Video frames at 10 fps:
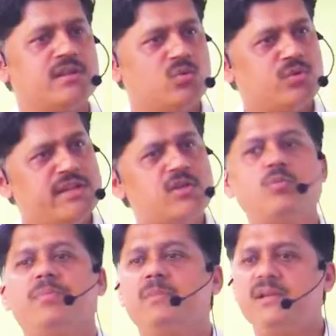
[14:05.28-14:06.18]
You need
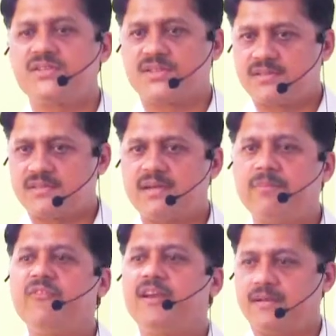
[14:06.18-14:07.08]
to publish
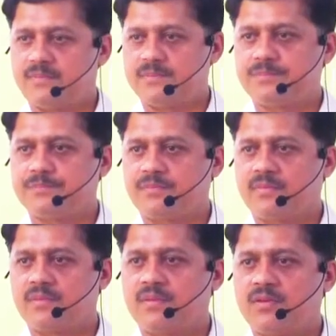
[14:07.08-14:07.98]
somewhere.
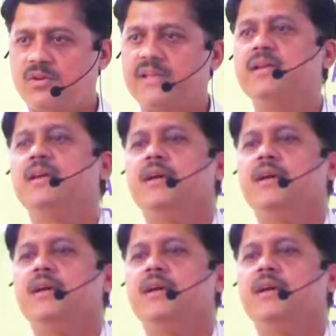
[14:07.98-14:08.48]
Okay?